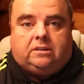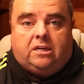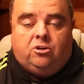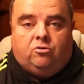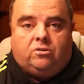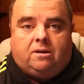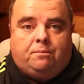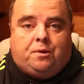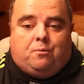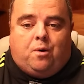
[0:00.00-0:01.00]
Can you do
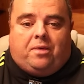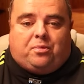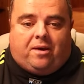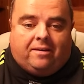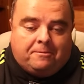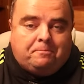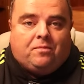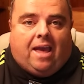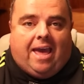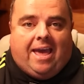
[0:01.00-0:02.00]
something with
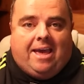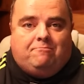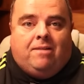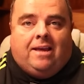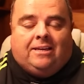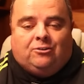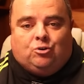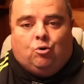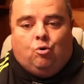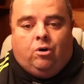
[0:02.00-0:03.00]
it?
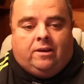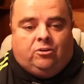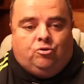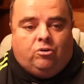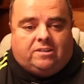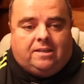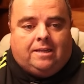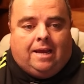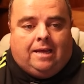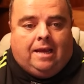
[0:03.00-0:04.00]
So
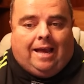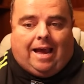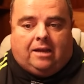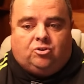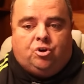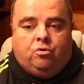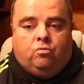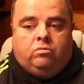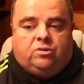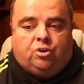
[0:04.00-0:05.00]
using a
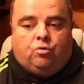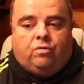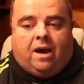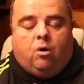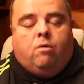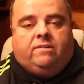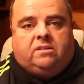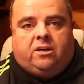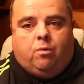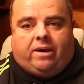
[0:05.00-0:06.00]
tool to do that
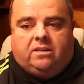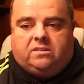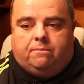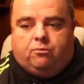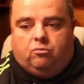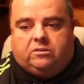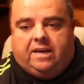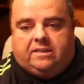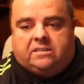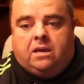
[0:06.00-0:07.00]
obviously quickens the
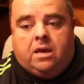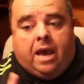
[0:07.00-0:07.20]
process.